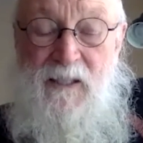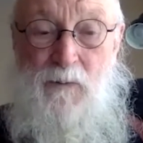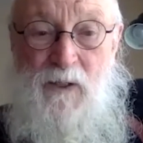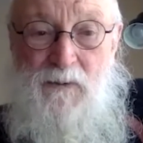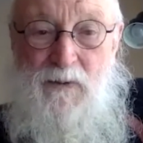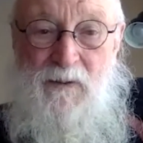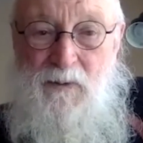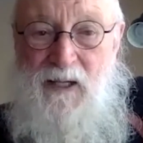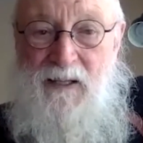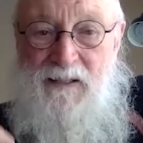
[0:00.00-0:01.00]
I'd worked with,
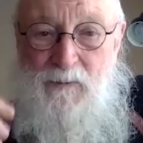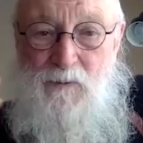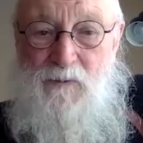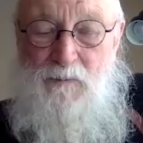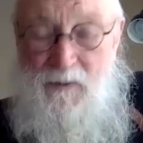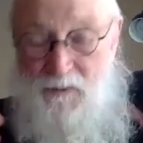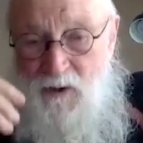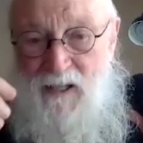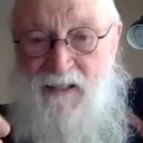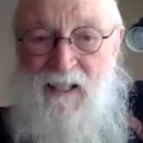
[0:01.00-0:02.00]

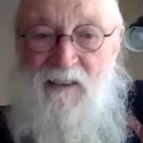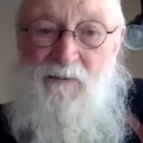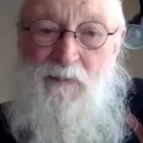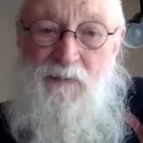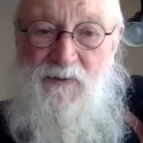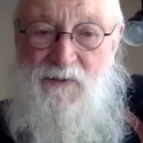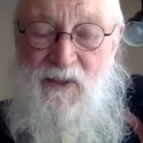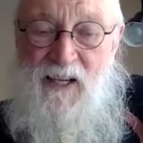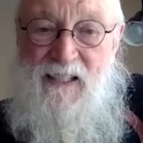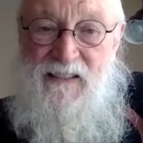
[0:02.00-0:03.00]
before I'd left
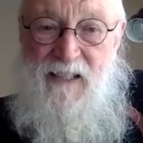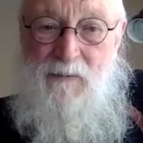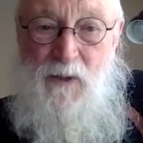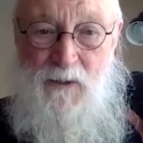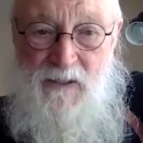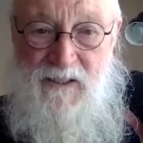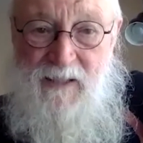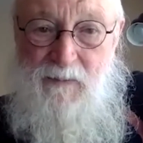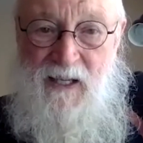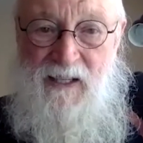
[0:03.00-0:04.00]
France, I'd worked with
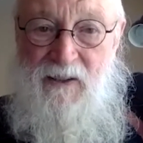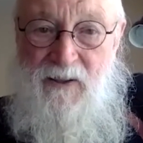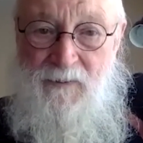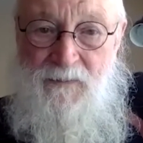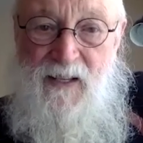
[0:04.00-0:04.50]
Chet Baker